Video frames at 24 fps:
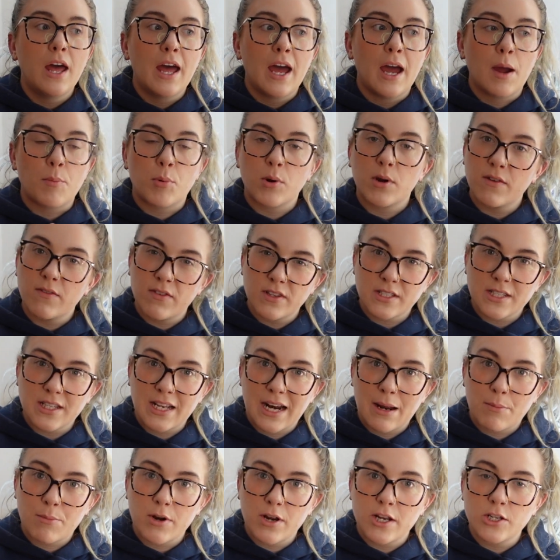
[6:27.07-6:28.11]
a previous
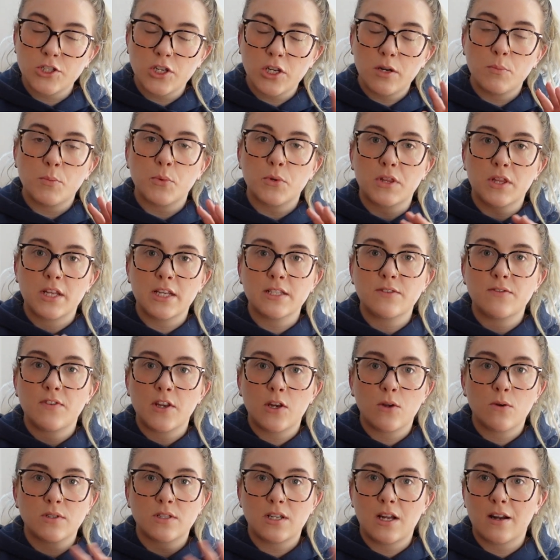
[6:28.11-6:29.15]
collaboration, but this
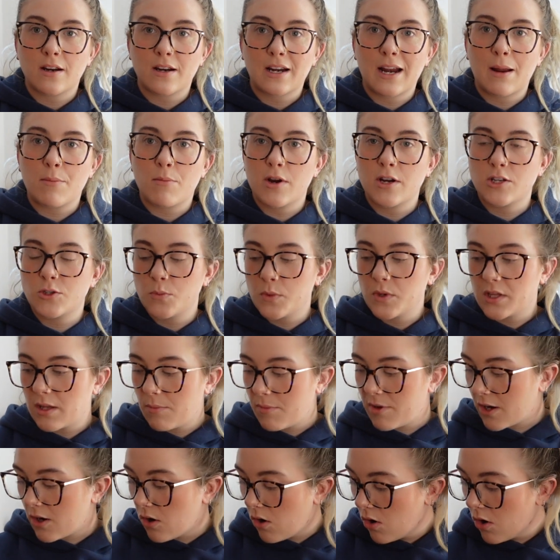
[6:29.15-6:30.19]
video is not in collaboration with them
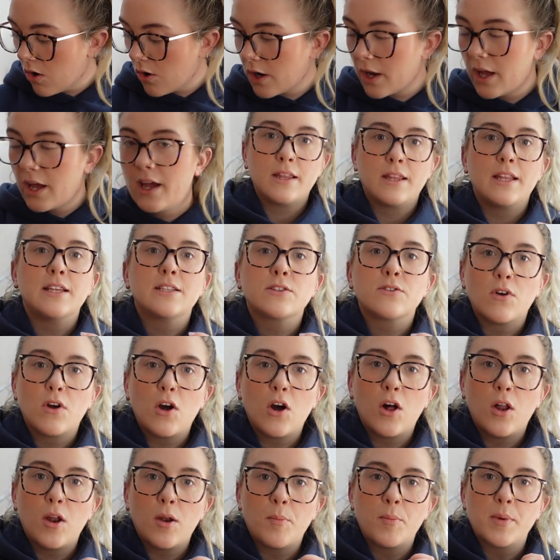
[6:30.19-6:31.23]
at all. These are
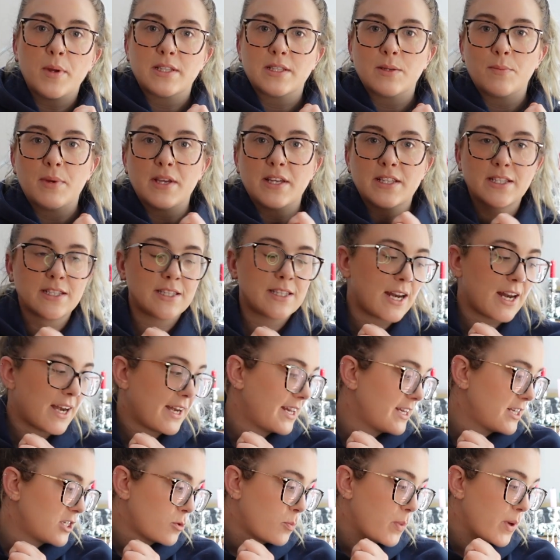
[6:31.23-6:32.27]
all bits and pieces that I
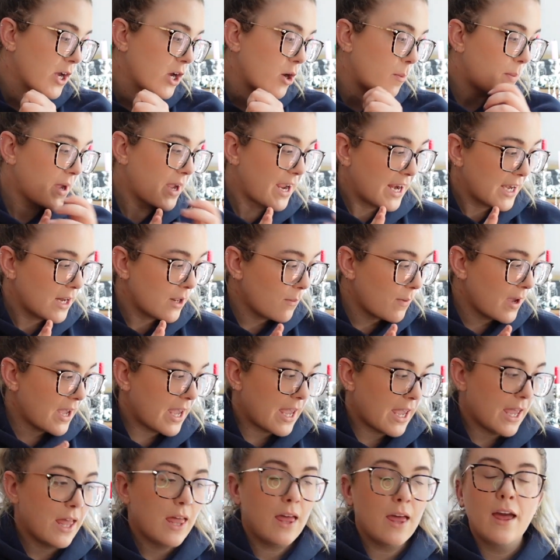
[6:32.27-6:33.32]
needed to pick up
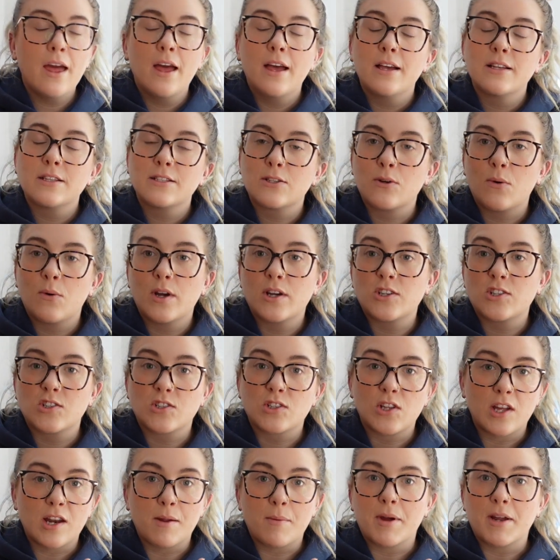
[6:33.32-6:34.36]
anyway, so I just
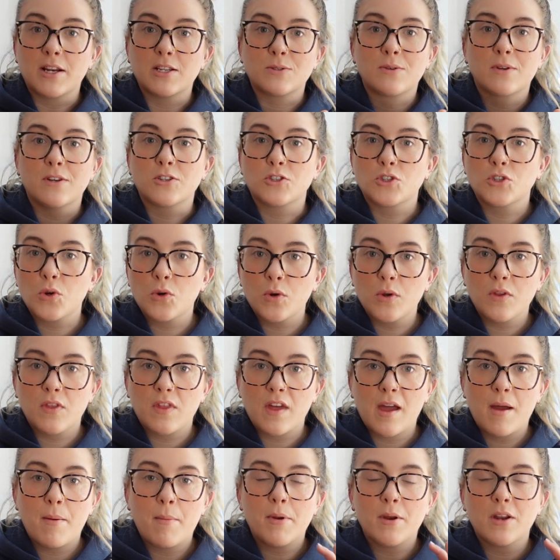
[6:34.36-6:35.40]
thought I might as well show you
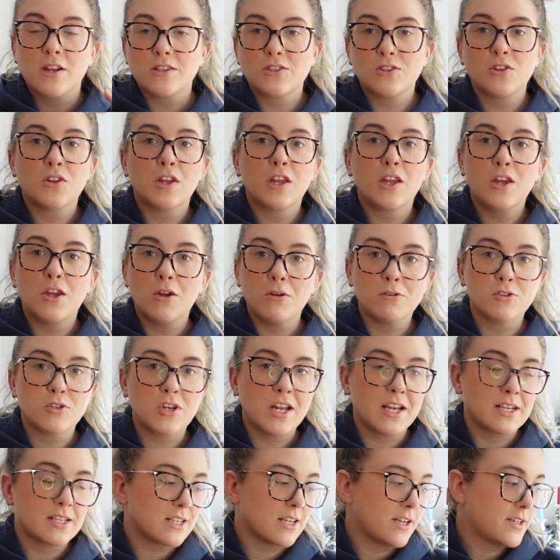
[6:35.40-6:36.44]
them. There's nothing
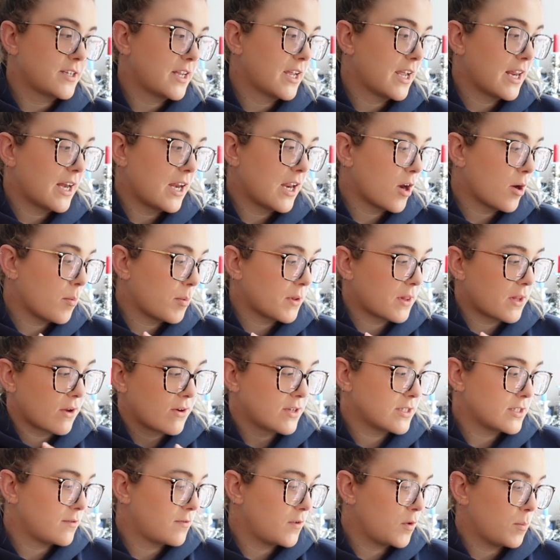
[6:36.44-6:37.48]
hugely exciting in here, but there
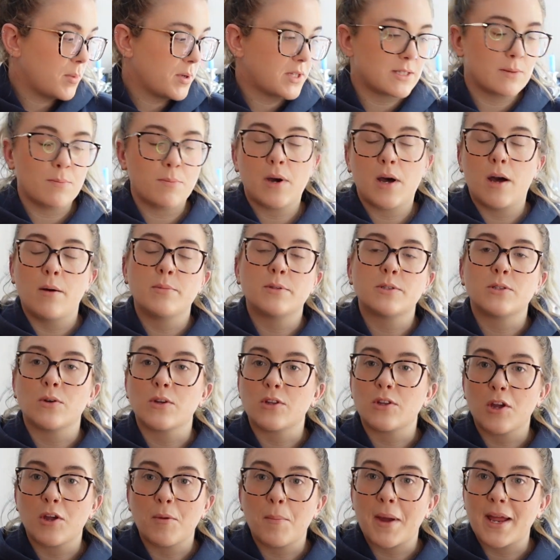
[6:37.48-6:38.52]
is a few bits and bobs, so I
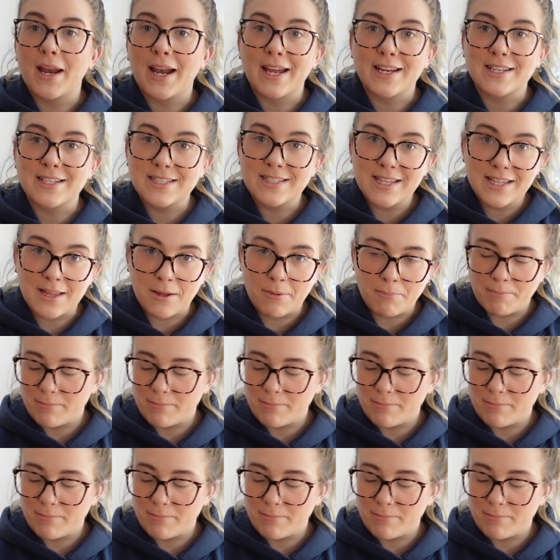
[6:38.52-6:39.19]
thought you might like to see them.